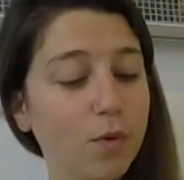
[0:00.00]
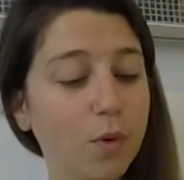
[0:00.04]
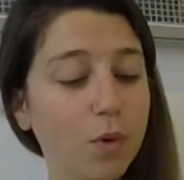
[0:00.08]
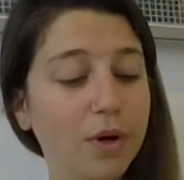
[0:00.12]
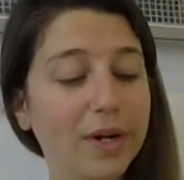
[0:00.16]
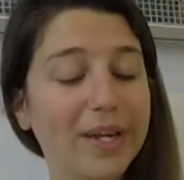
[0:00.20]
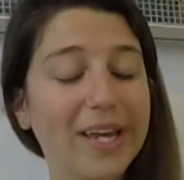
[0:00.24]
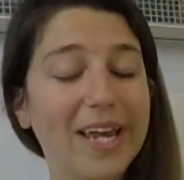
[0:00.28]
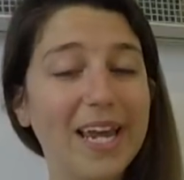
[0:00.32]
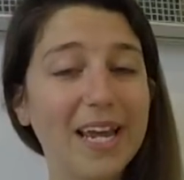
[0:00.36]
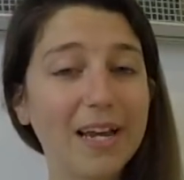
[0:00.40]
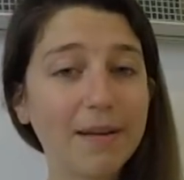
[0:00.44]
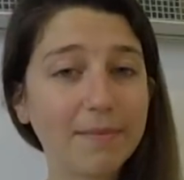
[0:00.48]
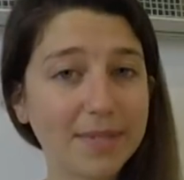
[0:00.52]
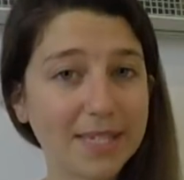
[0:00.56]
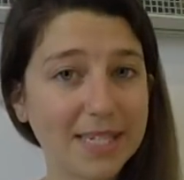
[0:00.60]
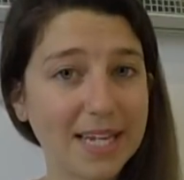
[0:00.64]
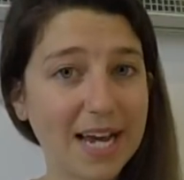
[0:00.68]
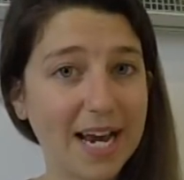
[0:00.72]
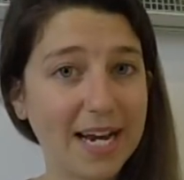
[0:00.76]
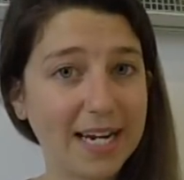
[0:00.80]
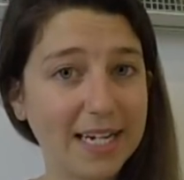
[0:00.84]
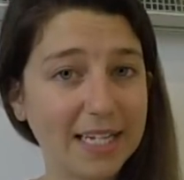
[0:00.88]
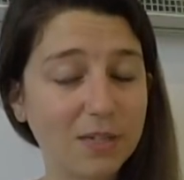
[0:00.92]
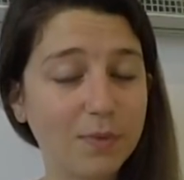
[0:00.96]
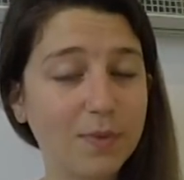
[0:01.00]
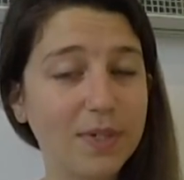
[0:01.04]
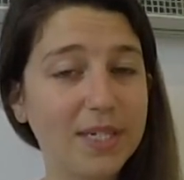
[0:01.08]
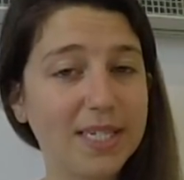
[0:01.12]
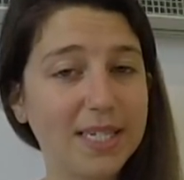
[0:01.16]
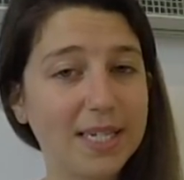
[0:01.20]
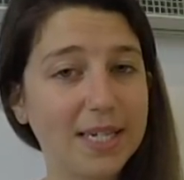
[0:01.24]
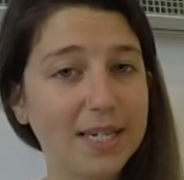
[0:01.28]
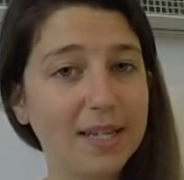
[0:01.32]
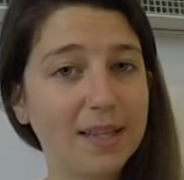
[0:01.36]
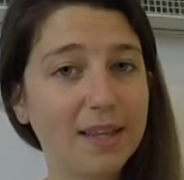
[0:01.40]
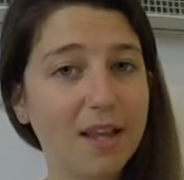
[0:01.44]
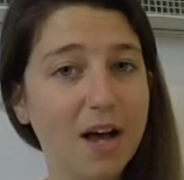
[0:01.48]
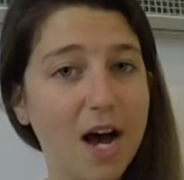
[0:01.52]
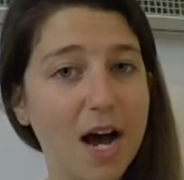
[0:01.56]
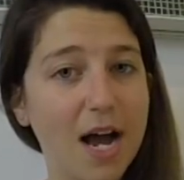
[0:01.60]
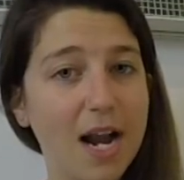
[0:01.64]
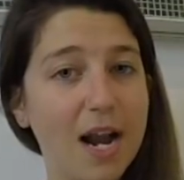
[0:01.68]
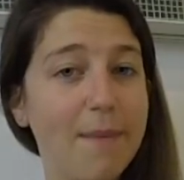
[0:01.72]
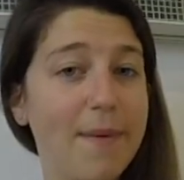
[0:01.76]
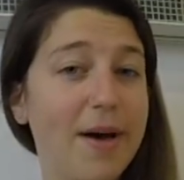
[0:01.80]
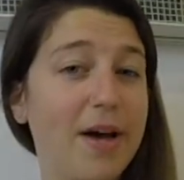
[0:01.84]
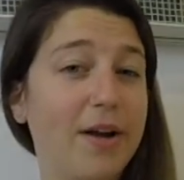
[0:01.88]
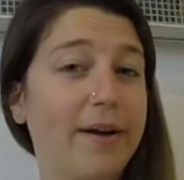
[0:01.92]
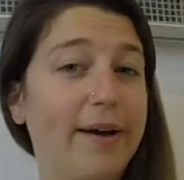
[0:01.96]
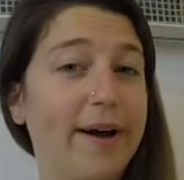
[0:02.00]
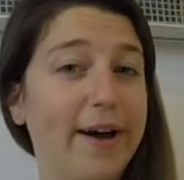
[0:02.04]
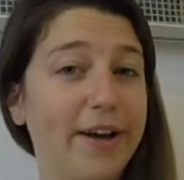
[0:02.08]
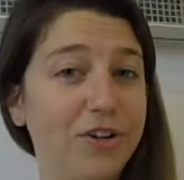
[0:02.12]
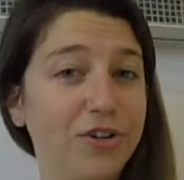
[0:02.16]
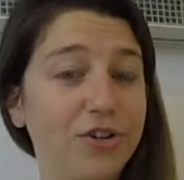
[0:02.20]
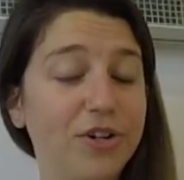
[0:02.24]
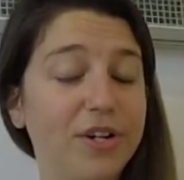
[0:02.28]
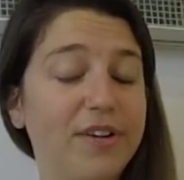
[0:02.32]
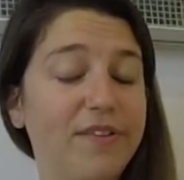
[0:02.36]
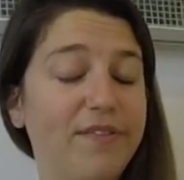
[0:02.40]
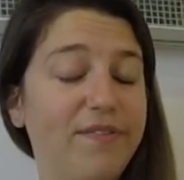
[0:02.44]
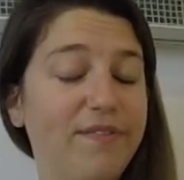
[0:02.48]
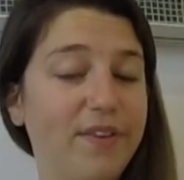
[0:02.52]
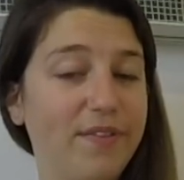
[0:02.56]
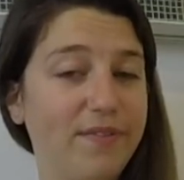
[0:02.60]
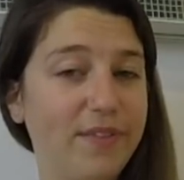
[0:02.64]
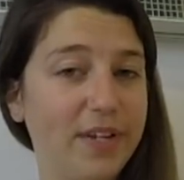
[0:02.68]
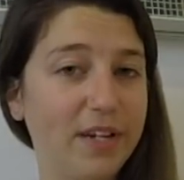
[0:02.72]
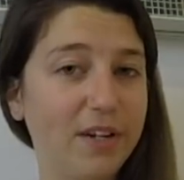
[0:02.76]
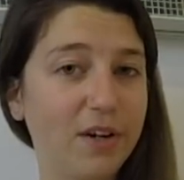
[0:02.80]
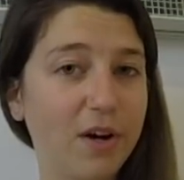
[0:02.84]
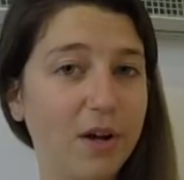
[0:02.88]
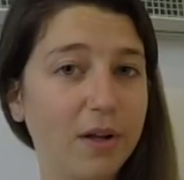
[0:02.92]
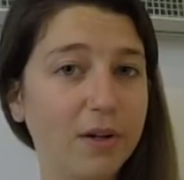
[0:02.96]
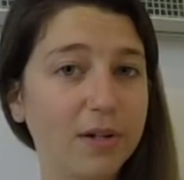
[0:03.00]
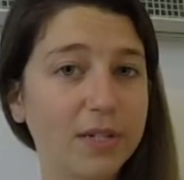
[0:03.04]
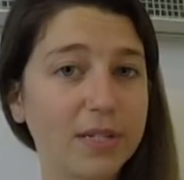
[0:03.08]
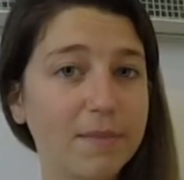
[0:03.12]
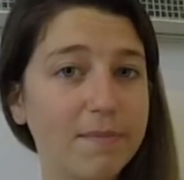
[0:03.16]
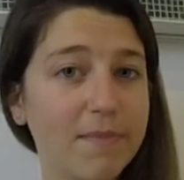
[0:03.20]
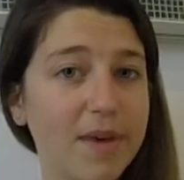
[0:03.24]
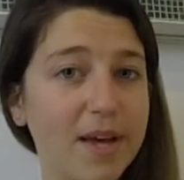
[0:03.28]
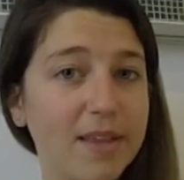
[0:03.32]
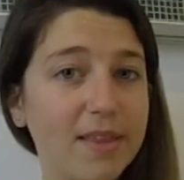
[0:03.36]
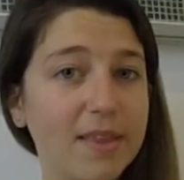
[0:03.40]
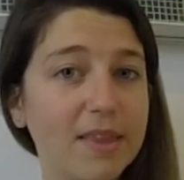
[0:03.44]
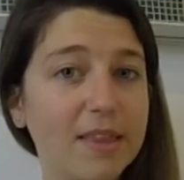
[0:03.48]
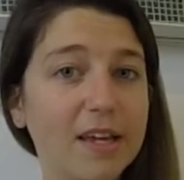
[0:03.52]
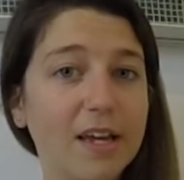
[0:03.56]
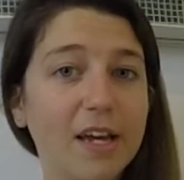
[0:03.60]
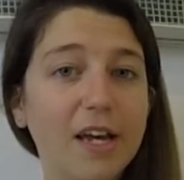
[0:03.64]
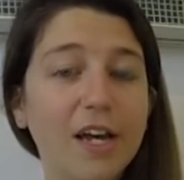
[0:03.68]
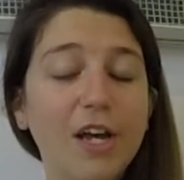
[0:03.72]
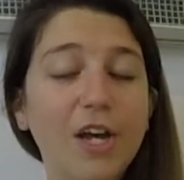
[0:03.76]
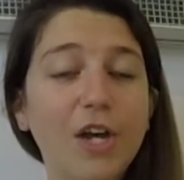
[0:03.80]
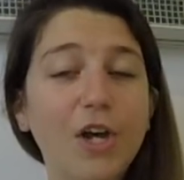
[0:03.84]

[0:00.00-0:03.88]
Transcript: For campsites, we did a lot, about $150 a month.